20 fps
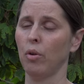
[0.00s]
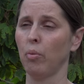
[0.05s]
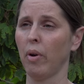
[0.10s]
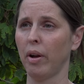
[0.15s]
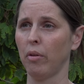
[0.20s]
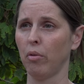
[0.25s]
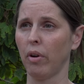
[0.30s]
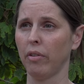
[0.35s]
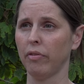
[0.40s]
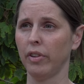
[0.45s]
the
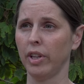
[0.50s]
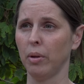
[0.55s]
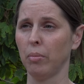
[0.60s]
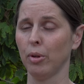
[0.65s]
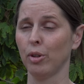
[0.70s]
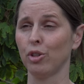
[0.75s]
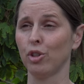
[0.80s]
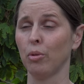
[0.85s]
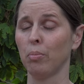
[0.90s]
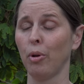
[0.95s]
red ruff
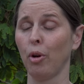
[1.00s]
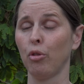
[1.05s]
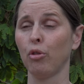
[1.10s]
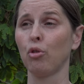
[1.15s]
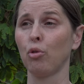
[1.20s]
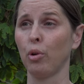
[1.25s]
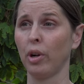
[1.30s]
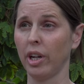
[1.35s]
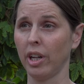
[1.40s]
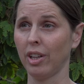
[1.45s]
lemurs are
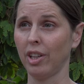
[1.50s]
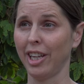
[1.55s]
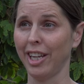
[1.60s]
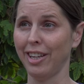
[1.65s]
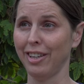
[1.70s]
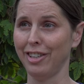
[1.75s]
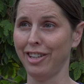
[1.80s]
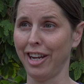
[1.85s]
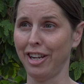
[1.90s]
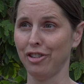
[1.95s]
both
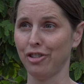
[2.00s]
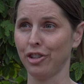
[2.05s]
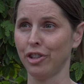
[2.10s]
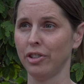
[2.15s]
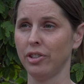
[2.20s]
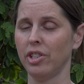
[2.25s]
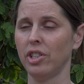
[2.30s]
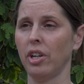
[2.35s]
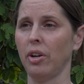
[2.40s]
critically endangered.